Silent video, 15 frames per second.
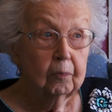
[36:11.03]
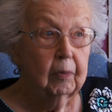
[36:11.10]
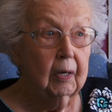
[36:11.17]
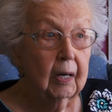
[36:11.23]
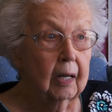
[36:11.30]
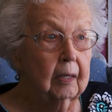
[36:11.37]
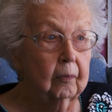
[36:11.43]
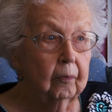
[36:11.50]
up a
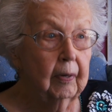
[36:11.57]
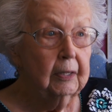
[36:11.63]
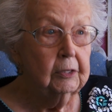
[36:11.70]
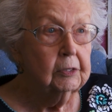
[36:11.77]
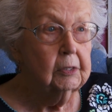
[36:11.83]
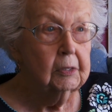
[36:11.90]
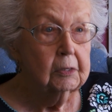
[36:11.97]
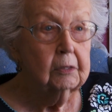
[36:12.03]
lot of
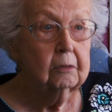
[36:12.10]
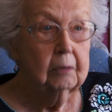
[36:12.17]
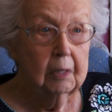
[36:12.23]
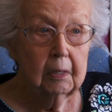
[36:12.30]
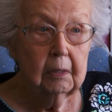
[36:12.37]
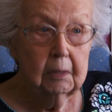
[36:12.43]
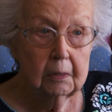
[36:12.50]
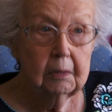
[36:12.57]
patients who
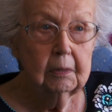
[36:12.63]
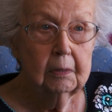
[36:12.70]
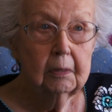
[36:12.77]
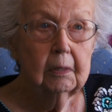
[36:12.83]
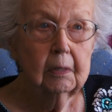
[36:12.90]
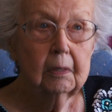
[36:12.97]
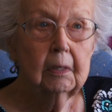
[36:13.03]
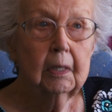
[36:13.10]
needed
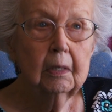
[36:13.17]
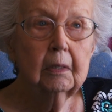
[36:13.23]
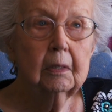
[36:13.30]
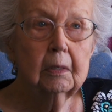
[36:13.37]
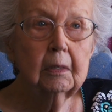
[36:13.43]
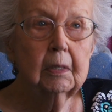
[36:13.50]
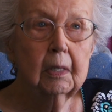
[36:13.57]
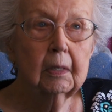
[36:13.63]

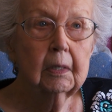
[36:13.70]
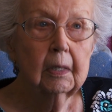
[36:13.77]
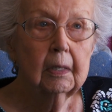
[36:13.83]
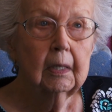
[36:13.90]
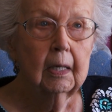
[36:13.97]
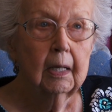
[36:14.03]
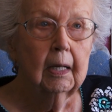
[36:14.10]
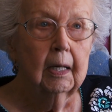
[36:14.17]
needed uh,
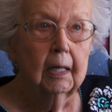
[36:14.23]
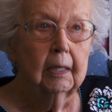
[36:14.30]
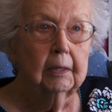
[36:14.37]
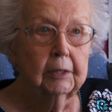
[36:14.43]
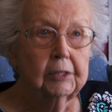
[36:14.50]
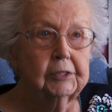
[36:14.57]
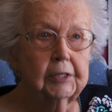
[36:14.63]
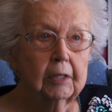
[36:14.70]

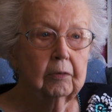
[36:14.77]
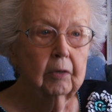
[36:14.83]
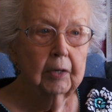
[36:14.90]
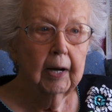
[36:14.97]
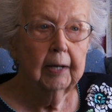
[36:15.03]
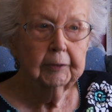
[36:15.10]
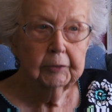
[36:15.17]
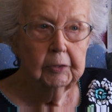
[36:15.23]
to see the
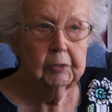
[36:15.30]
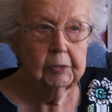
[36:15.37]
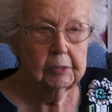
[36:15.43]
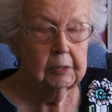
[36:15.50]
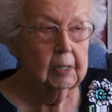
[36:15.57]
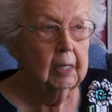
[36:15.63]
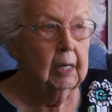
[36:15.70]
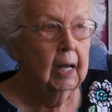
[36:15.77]

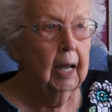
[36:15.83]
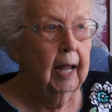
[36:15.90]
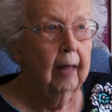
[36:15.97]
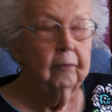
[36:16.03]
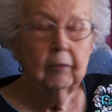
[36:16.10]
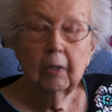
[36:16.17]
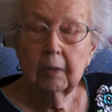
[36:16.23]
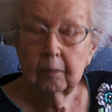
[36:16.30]
doctors
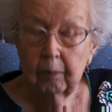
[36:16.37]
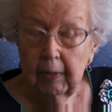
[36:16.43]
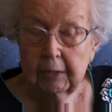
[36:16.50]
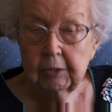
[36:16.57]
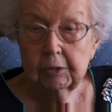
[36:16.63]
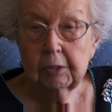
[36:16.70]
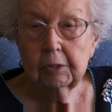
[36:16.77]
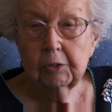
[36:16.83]
and then
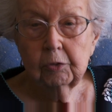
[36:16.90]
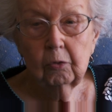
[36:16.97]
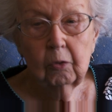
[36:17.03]
patients